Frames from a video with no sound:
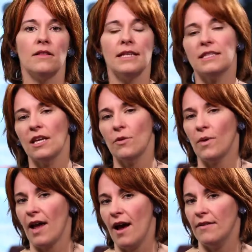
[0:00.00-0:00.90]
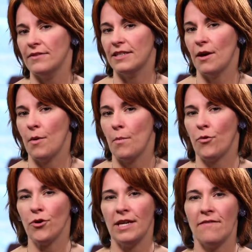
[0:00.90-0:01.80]
Let's say you want to have some
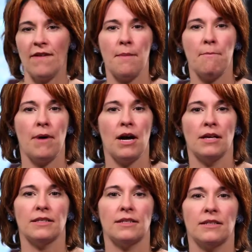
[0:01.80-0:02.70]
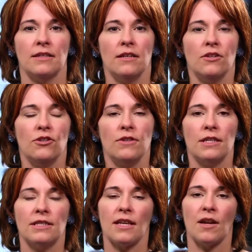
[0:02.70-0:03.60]
pre-event buzz. You
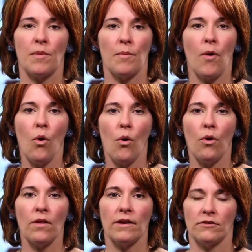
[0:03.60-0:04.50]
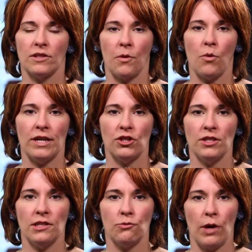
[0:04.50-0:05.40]
could set up a poll or some
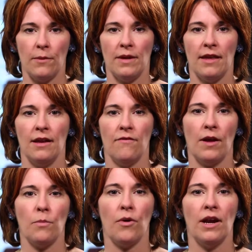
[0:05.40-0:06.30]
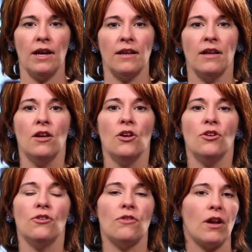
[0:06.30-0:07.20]
questions right within Eventbrite.
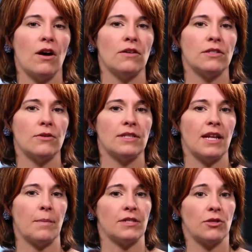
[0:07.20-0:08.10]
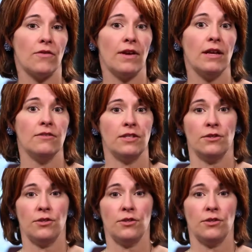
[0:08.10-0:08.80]
You can also set up a survey using